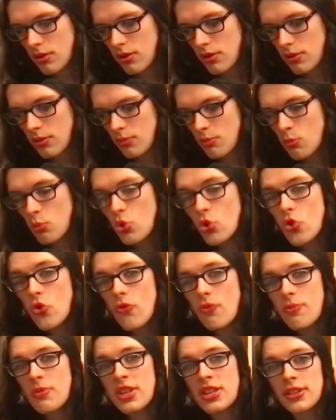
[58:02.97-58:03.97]

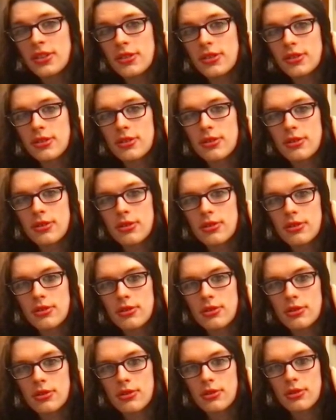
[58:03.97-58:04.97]
movement
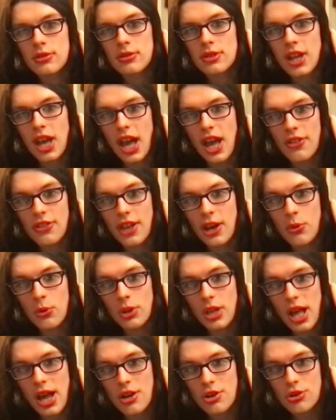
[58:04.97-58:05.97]
that will
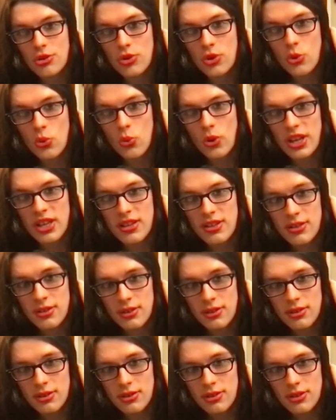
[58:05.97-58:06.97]
actually win
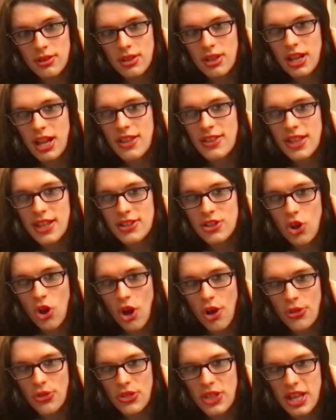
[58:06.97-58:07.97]
and that's
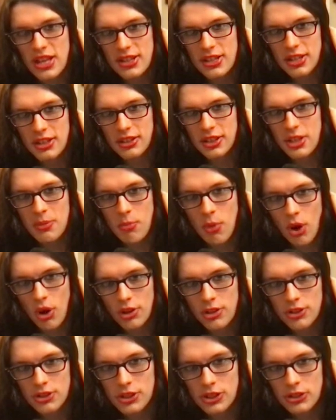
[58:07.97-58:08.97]
authentically
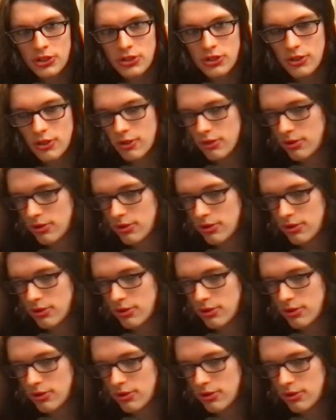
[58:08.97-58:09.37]
Marxist.